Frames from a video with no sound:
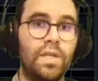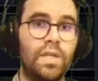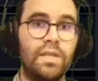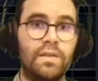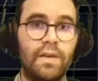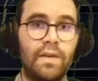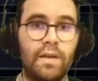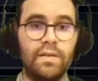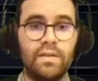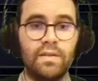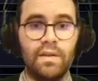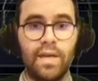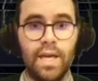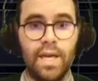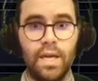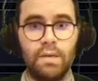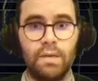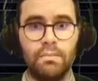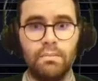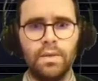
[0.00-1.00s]
to end the
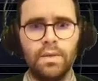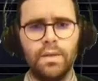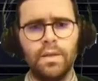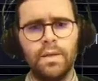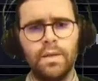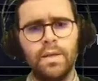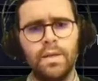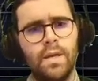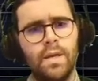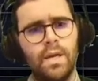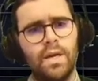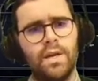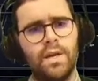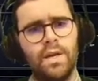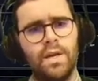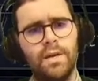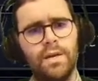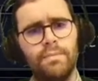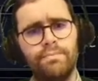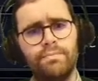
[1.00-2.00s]
game.
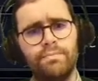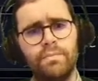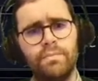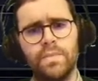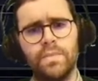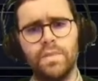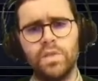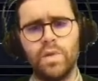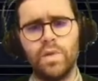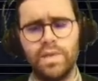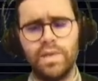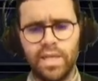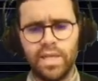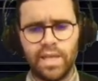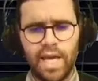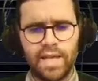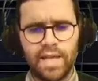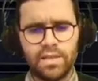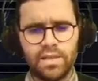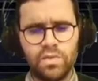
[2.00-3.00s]
So I think it
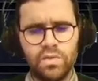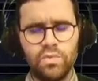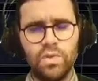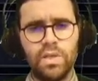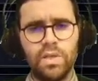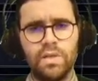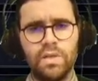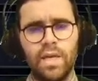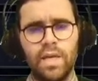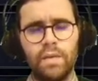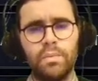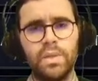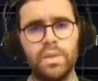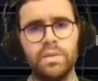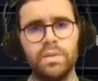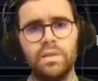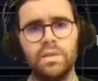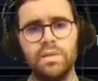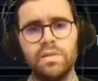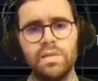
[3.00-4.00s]
adds to the deck
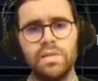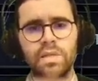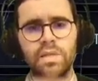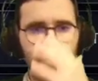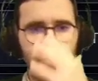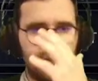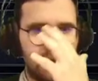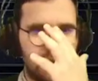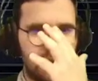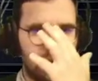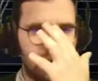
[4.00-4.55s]
building decisions,